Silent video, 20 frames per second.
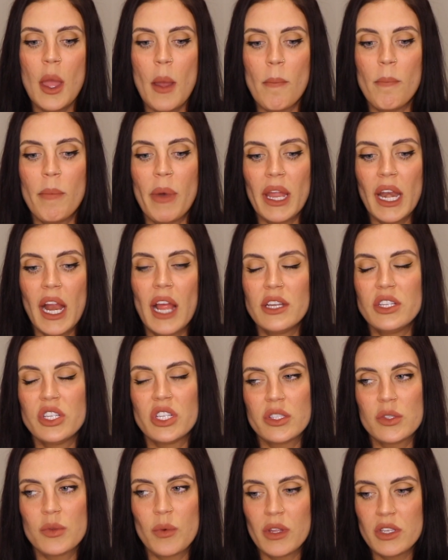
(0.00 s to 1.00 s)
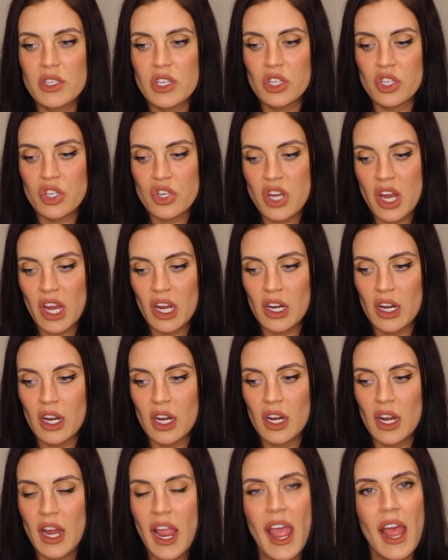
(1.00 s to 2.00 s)
But I just want to
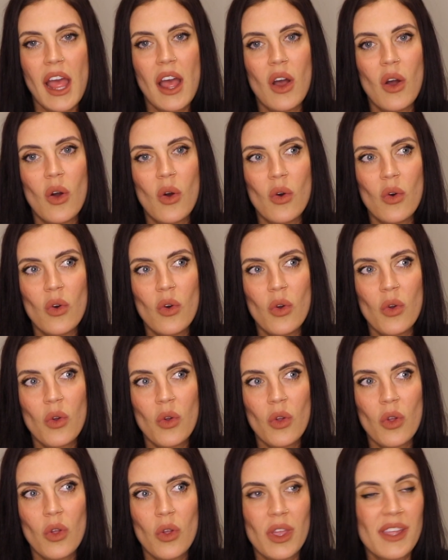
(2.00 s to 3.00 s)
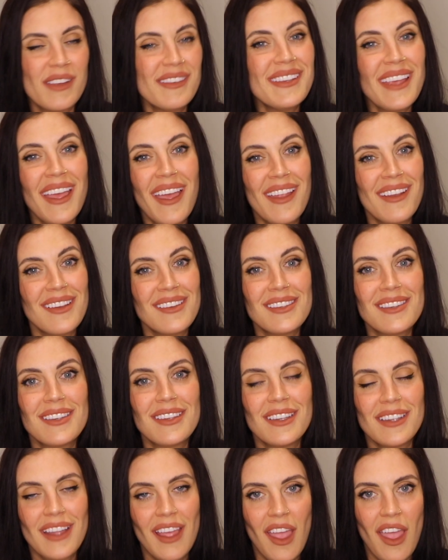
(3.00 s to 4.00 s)
share how content
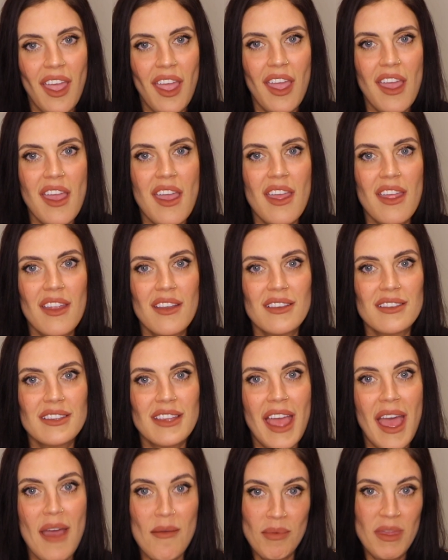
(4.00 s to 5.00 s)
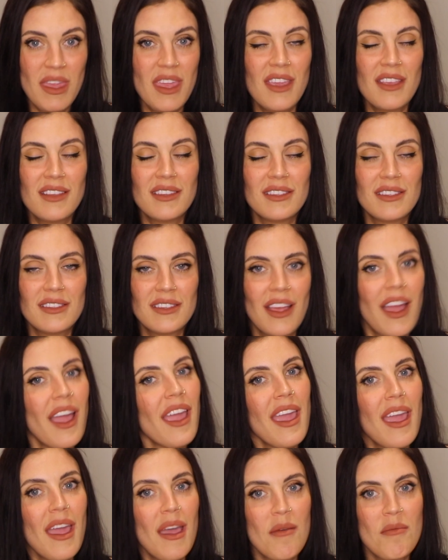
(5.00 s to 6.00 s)
and at peace I
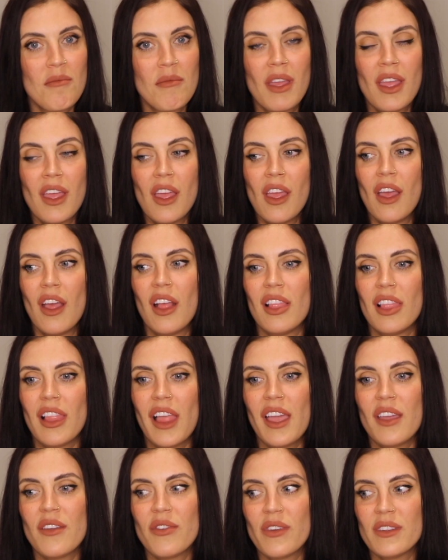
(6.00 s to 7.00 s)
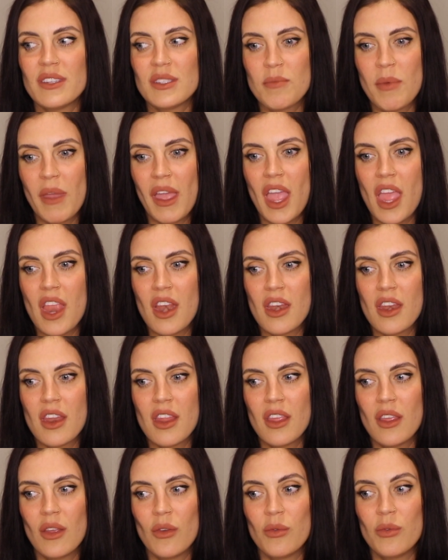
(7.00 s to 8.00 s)
am life has been
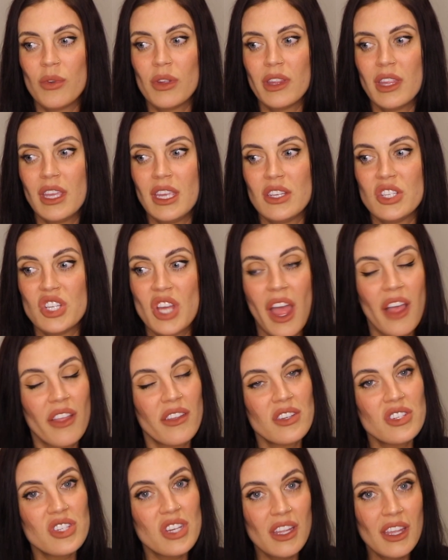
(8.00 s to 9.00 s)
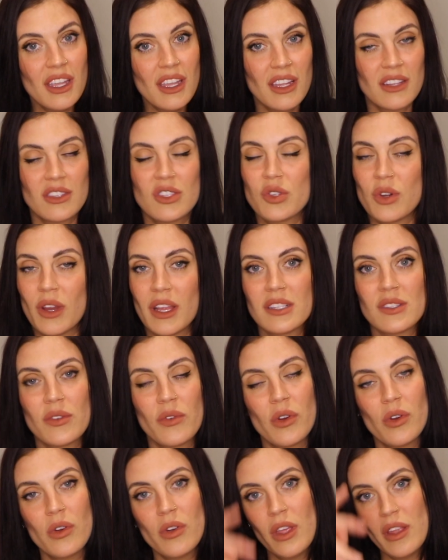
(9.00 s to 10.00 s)
really challenging and
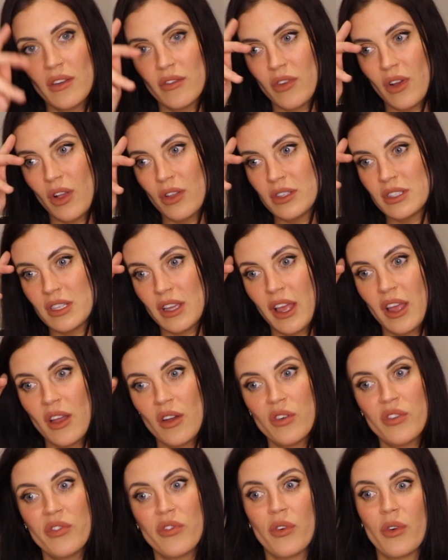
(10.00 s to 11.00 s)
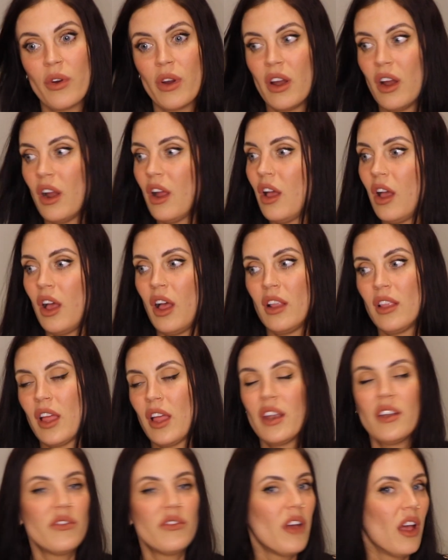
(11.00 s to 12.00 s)
stressful and volatile for a
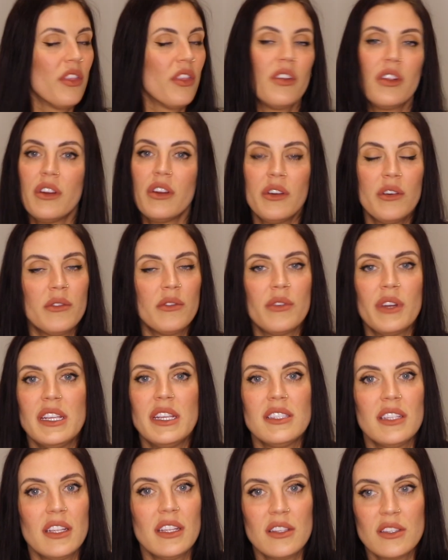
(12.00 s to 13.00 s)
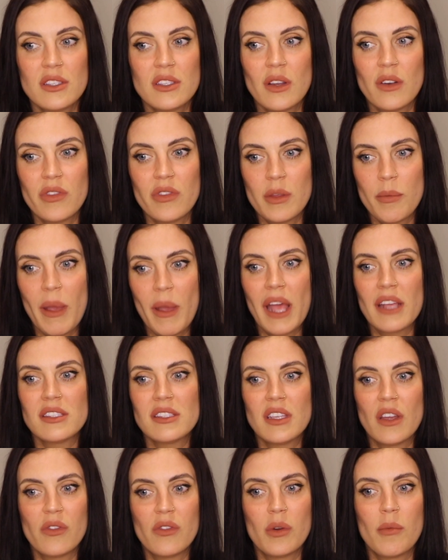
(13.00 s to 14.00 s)
lot of other reasons over the past
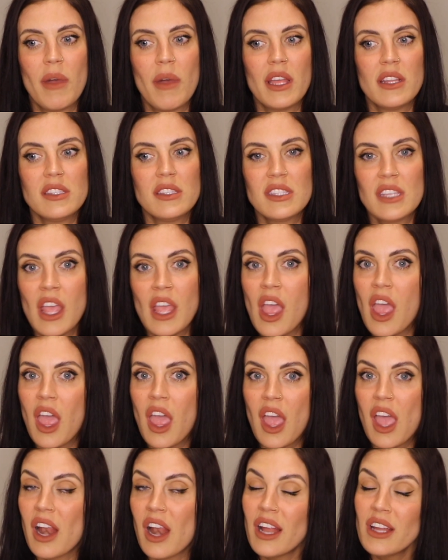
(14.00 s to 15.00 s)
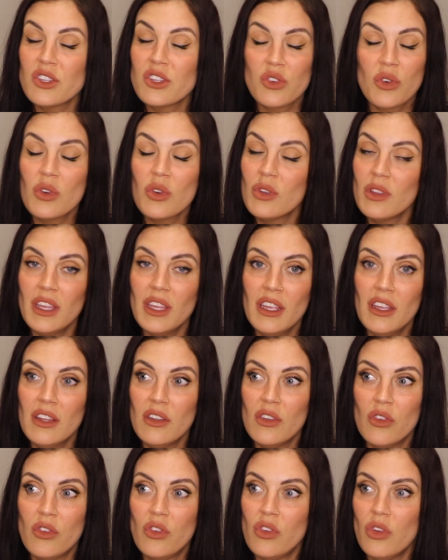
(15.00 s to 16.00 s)
several months. And I
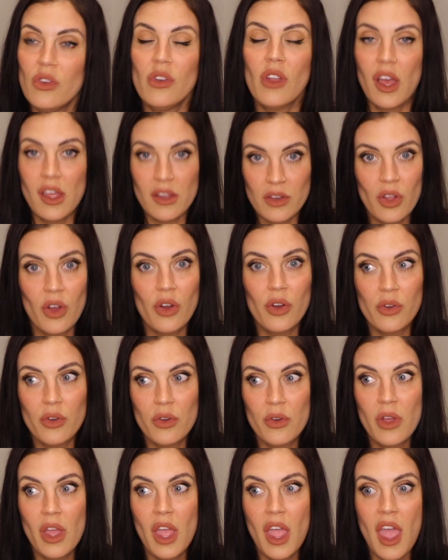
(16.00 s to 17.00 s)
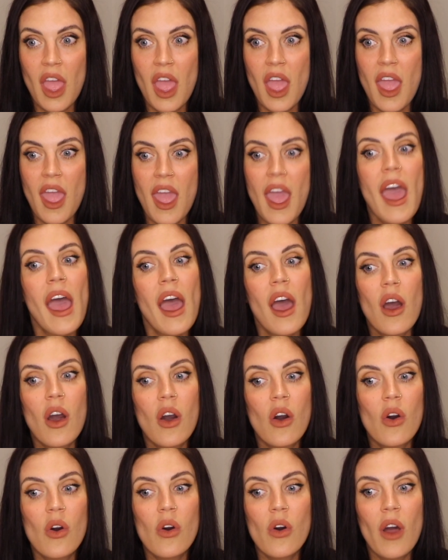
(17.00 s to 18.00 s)
truly do not know
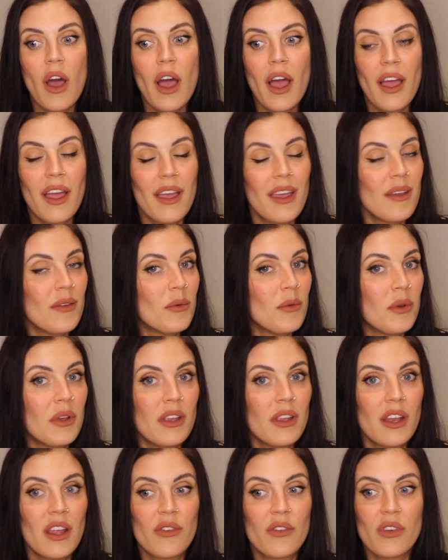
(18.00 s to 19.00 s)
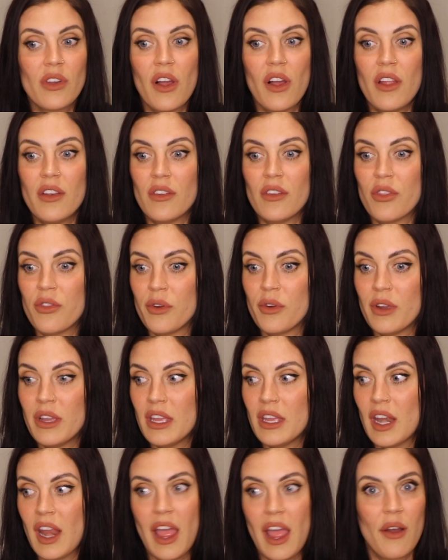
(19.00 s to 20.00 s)
how I would have gotten through it
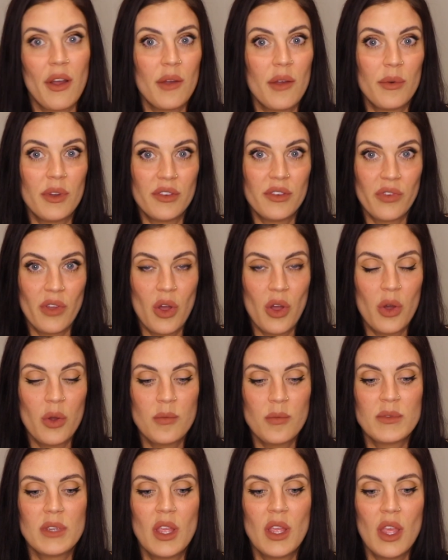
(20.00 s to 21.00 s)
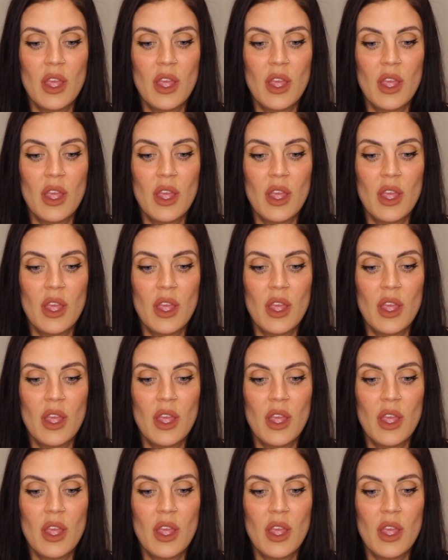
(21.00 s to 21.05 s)
and how I would have coped